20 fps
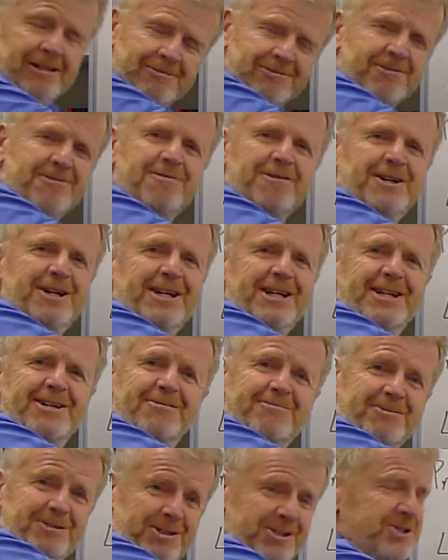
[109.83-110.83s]
we find
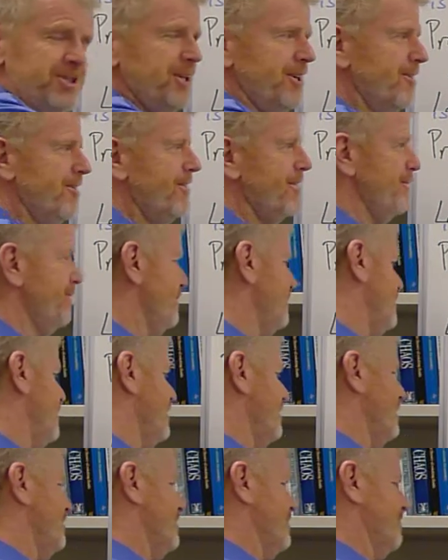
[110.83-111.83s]
out what gi of z
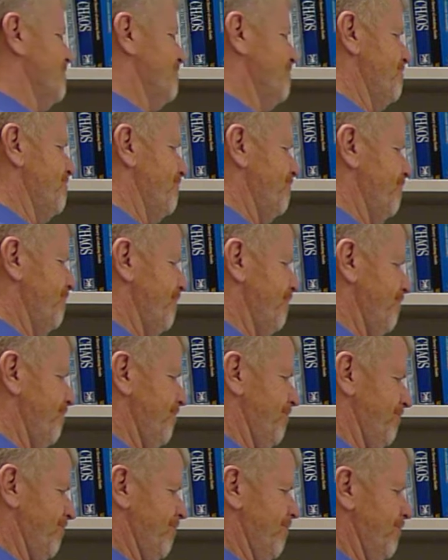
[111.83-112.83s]
is.
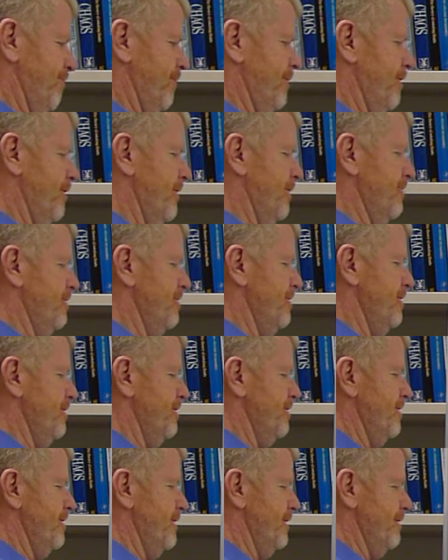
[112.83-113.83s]
So gi
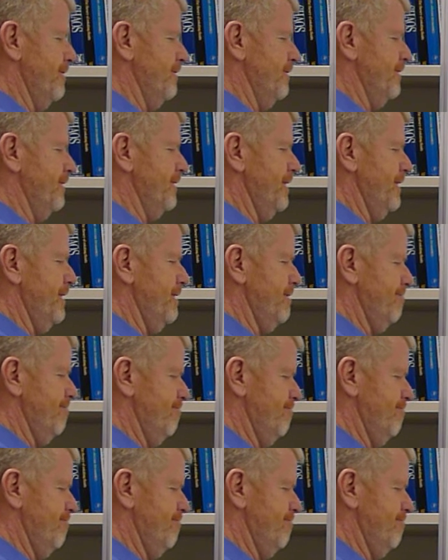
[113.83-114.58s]
of z,